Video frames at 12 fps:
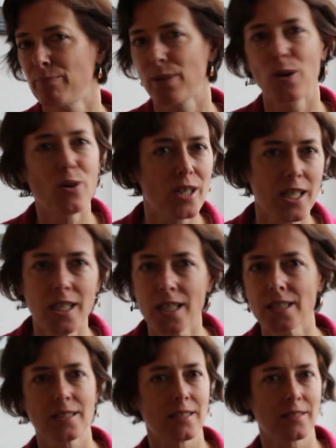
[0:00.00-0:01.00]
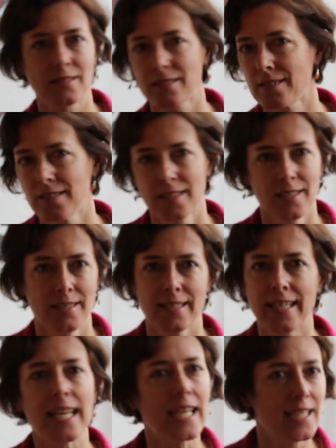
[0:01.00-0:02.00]
bloggers and
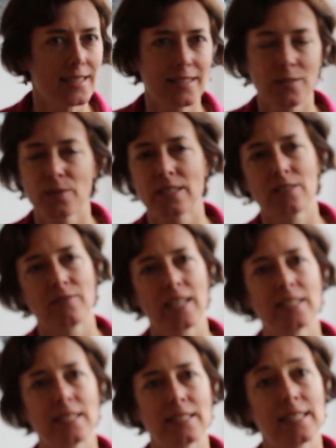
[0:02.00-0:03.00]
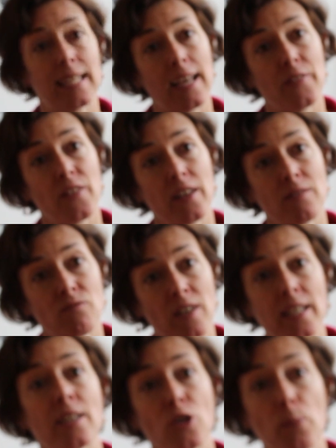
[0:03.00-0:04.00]
geeks who were sort of getting together and
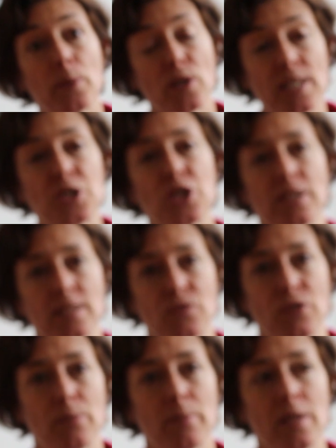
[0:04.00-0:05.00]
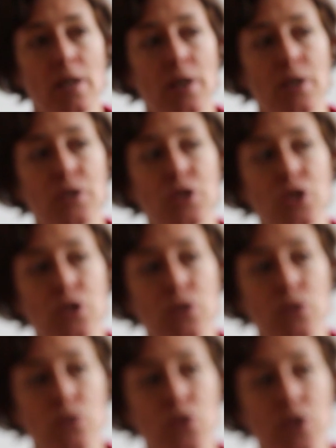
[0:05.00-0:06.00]
running an operations room
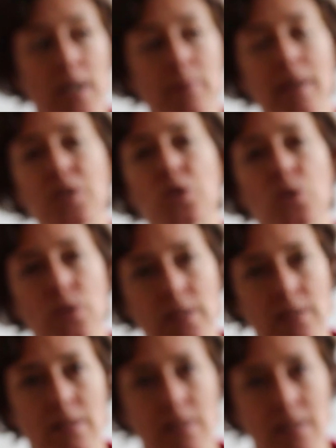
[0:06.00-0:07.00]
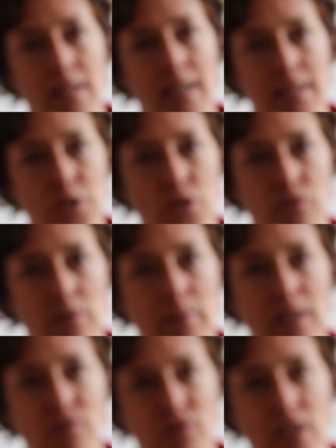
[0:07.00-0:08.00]
to try and make sure that the election
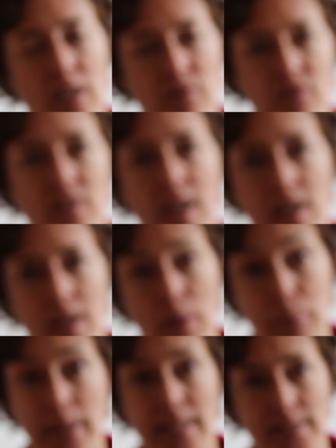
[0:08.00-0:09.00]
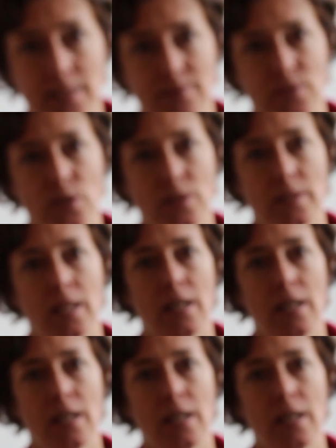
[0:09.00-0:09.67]
remained free and fair and peaceful